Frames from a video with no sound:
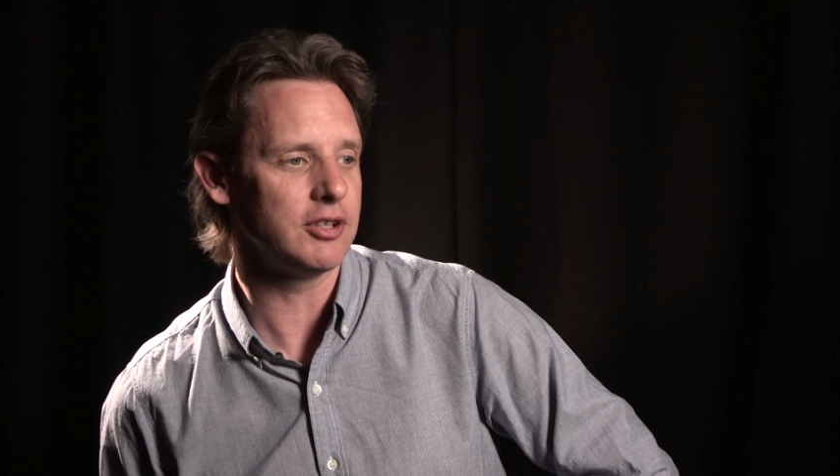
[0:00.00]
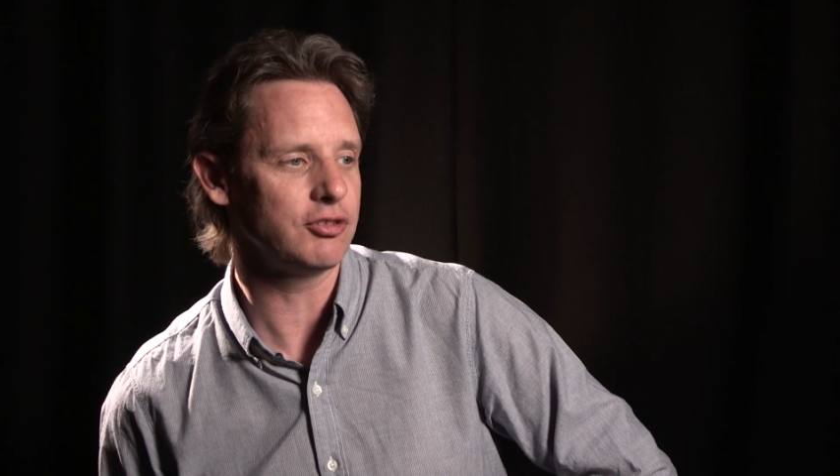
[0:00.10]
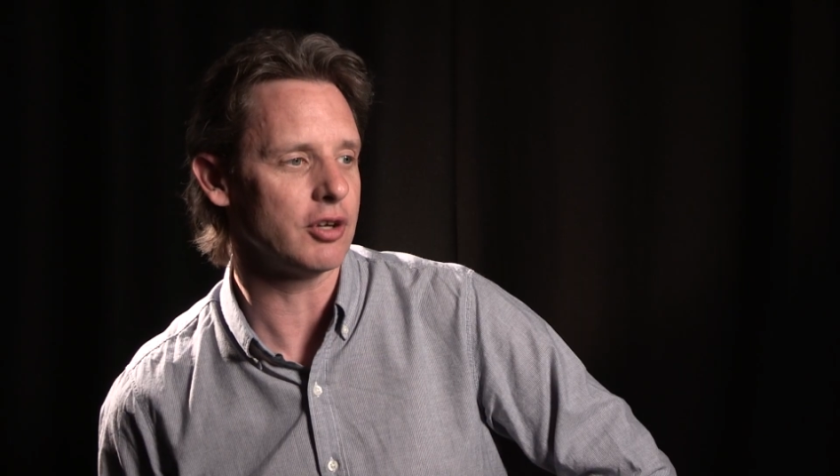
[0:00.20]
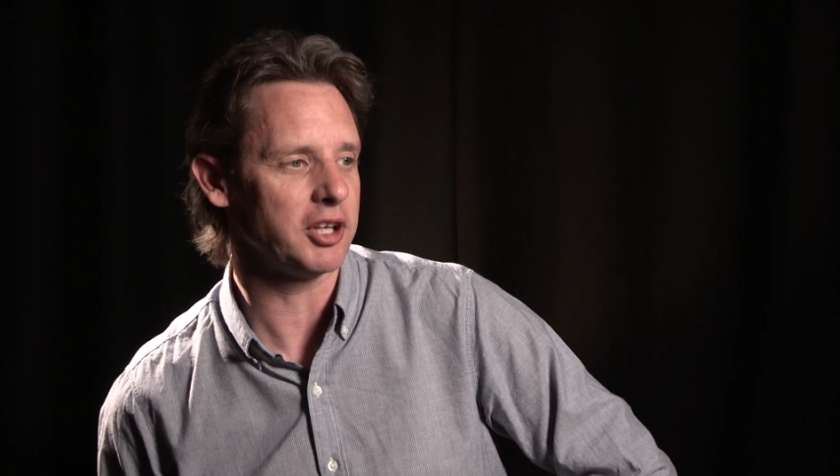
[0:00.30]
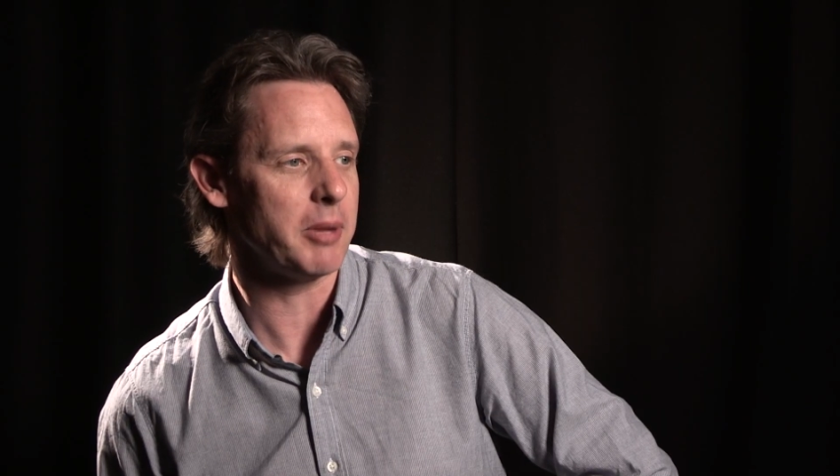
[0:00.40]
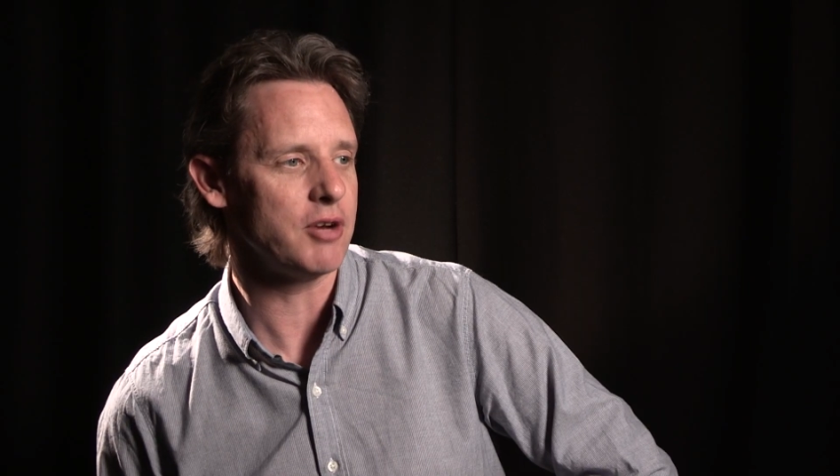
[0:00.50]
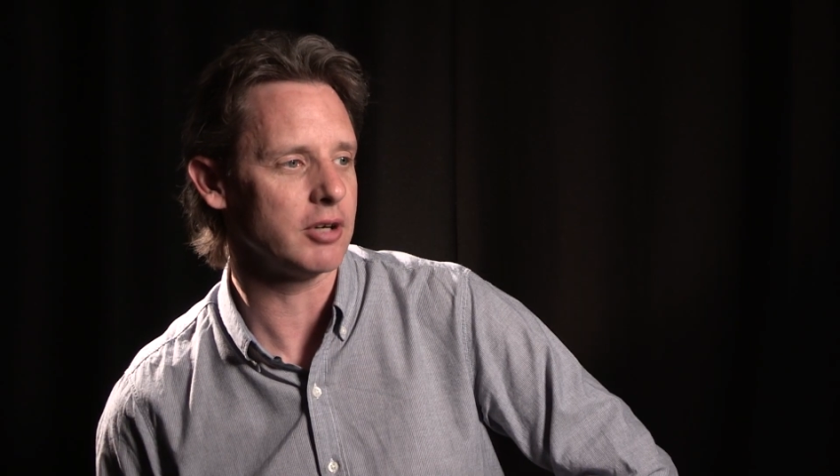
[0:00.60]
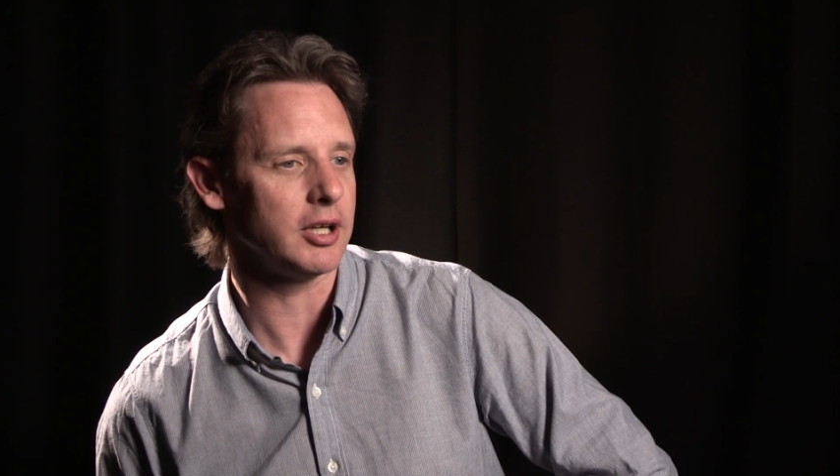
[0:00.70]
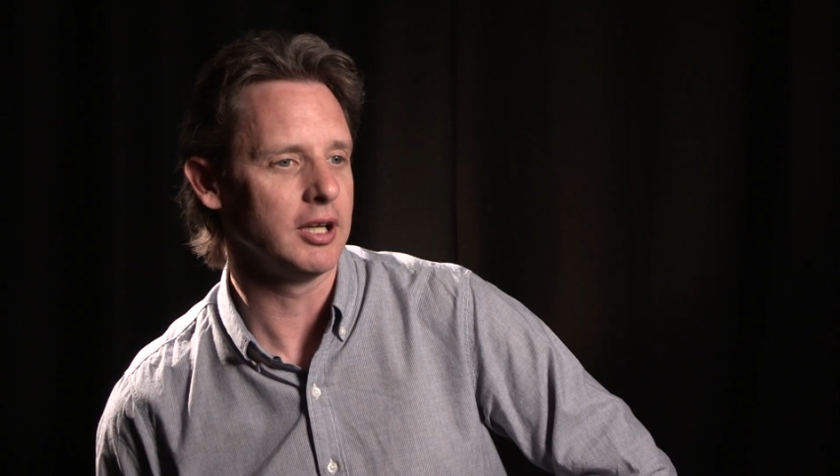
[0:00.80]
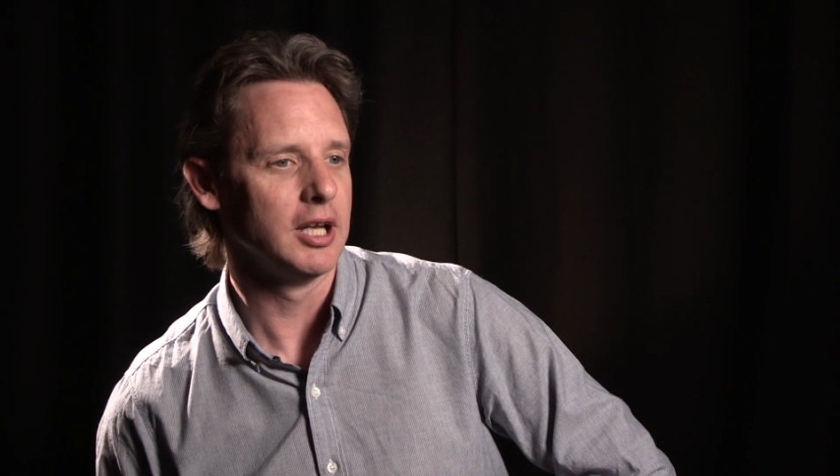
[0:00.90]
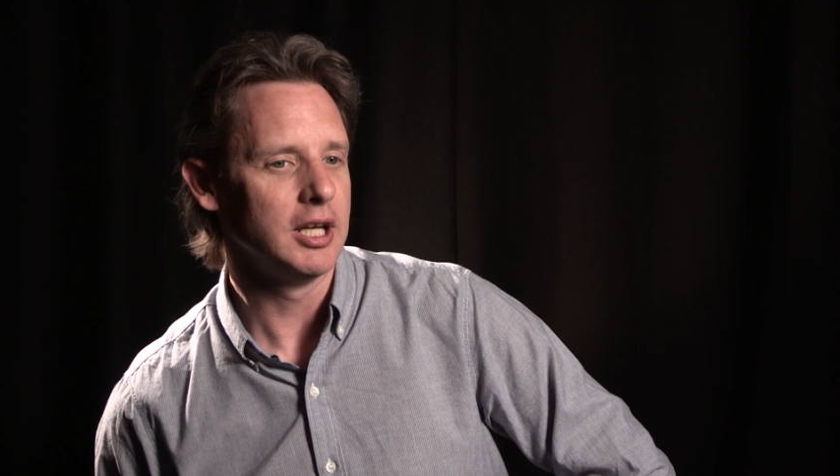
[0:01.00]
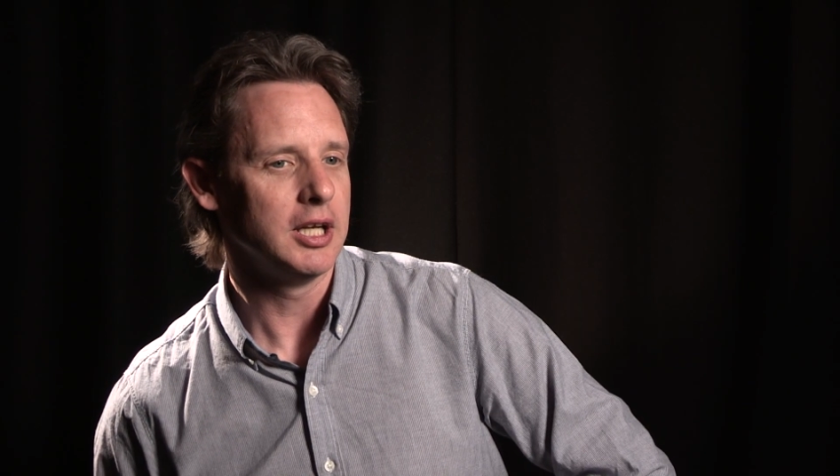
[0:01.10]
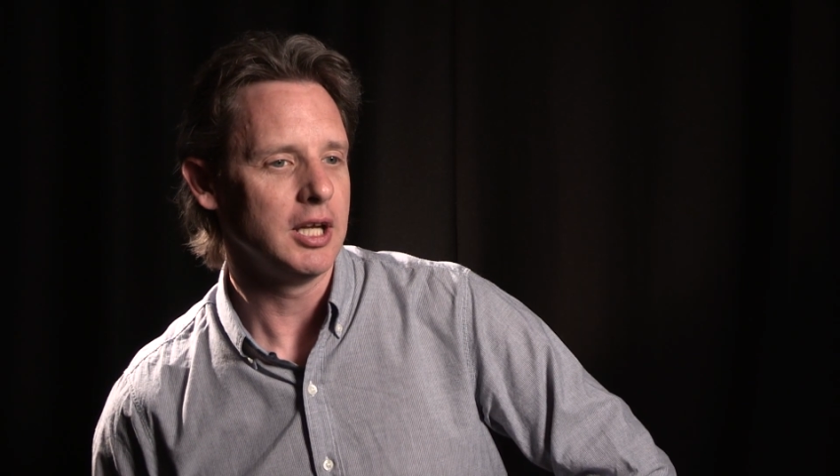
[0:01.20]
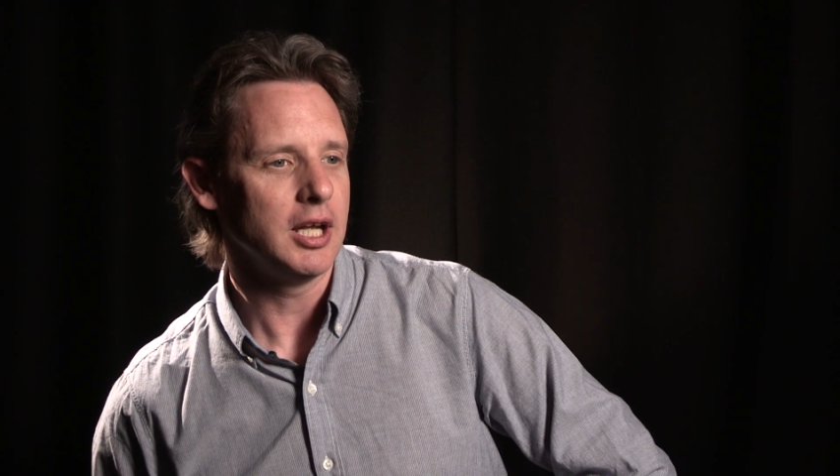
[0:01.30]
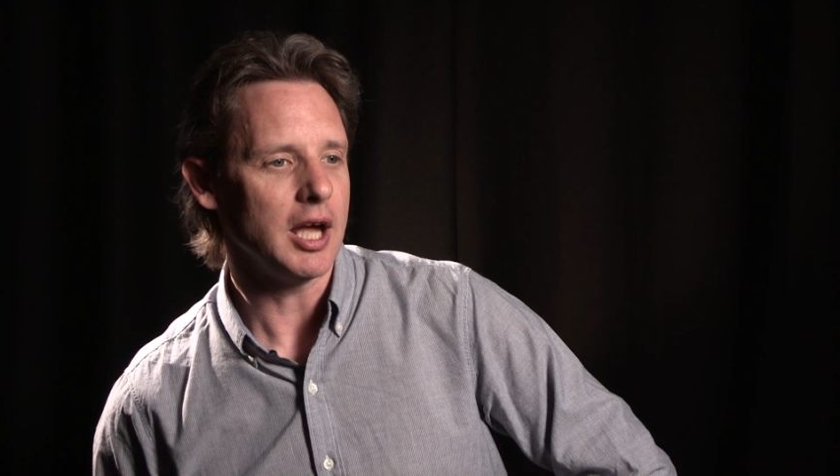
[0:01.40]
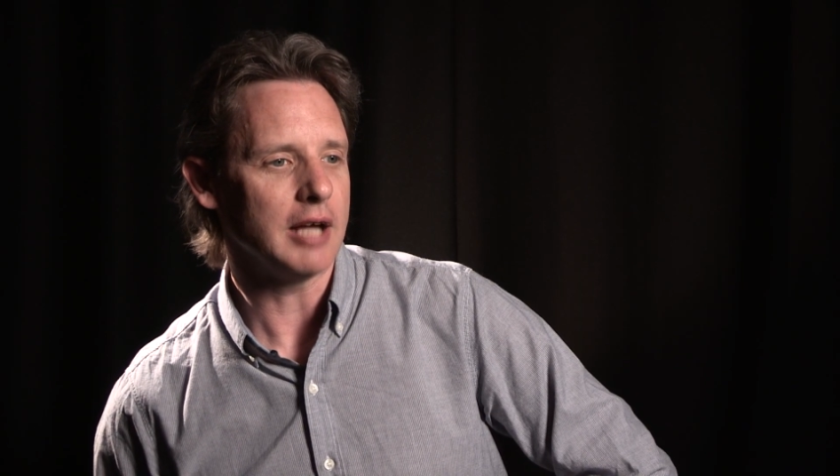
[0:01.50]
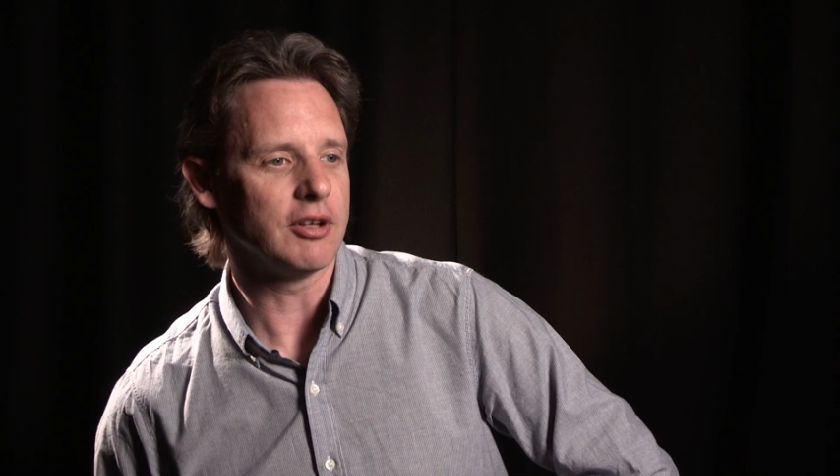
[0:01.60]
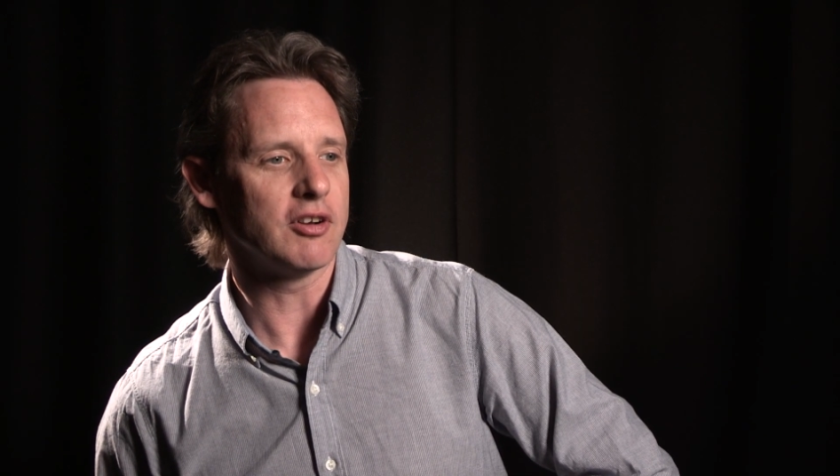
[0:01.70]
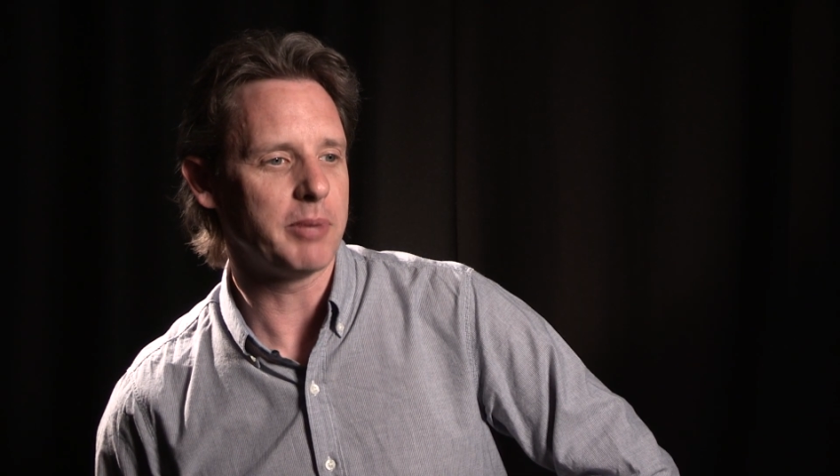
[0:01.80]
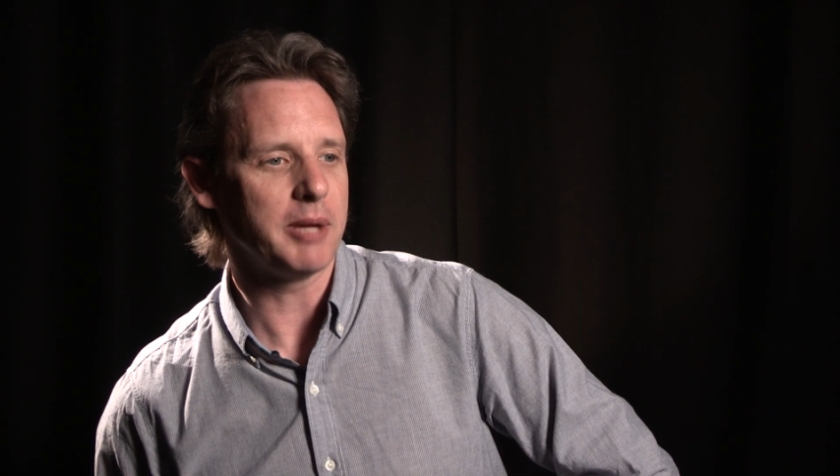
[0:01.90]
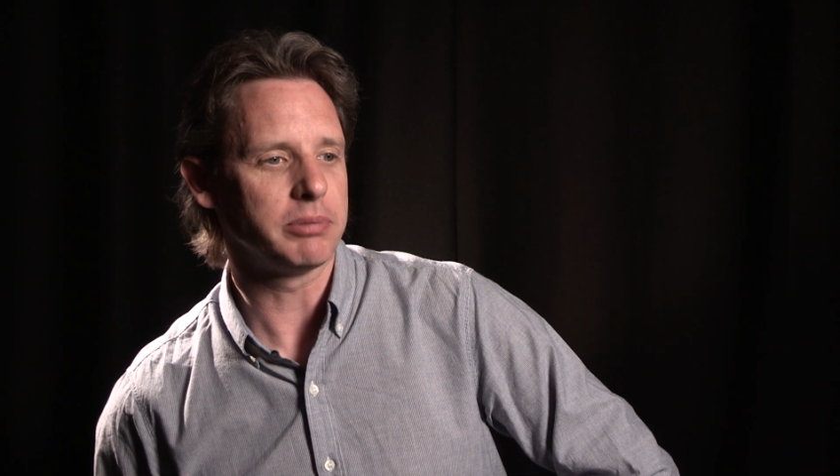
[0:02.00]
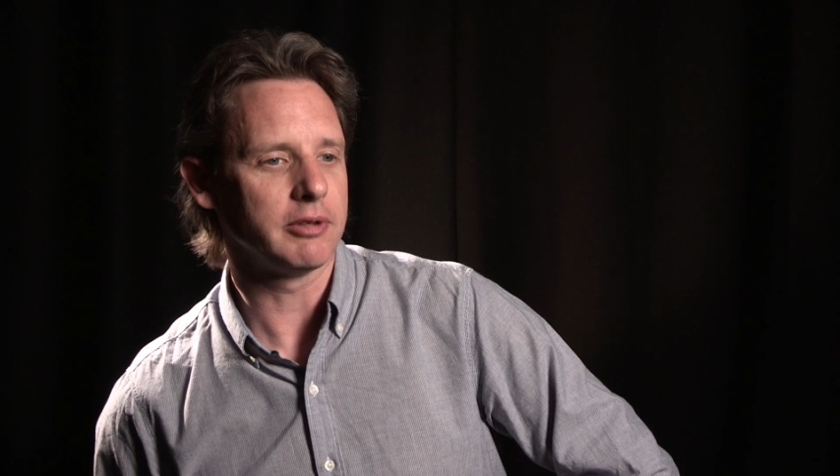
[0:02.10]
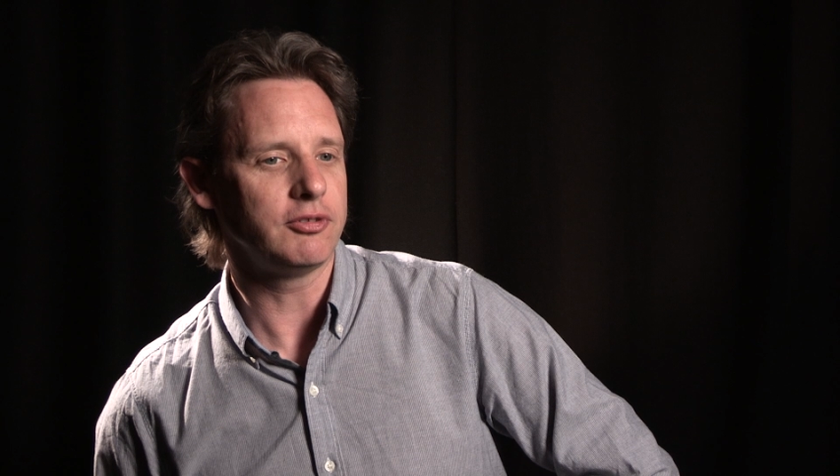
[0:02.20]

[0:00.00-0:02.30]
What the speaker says: this documentary, a lot of people